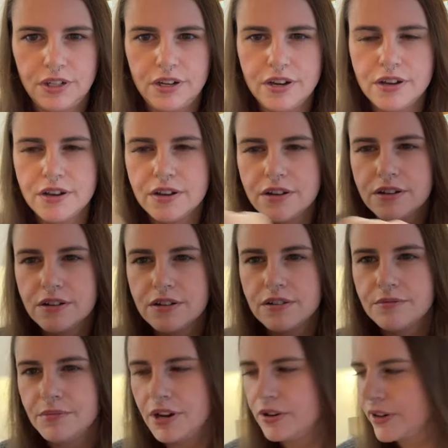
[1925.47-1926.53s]

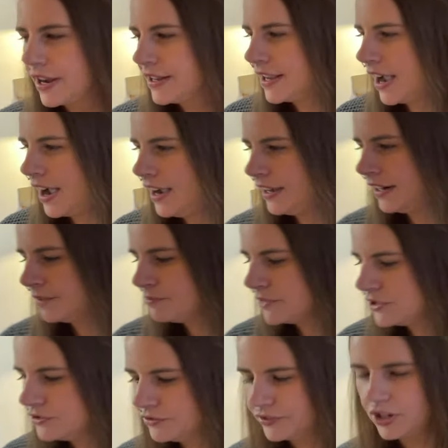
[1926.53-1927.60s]
Um, okay, yeah, I gotta
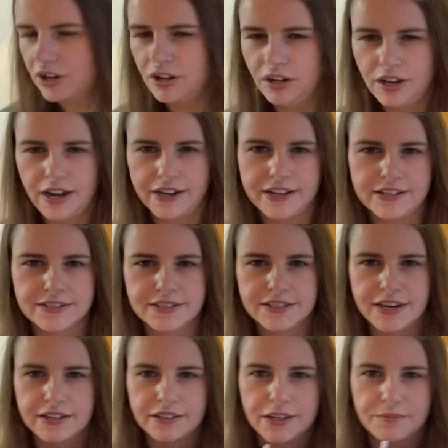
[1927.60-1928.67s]
move, y'all. I can't
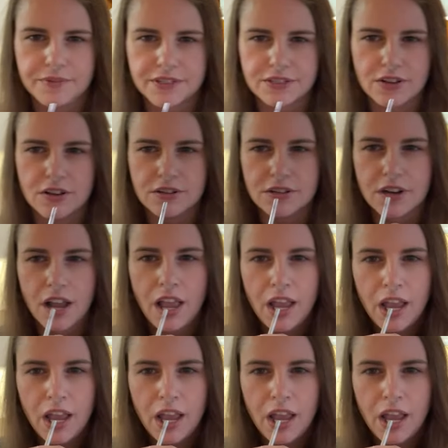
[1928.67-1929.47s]
stand up this long.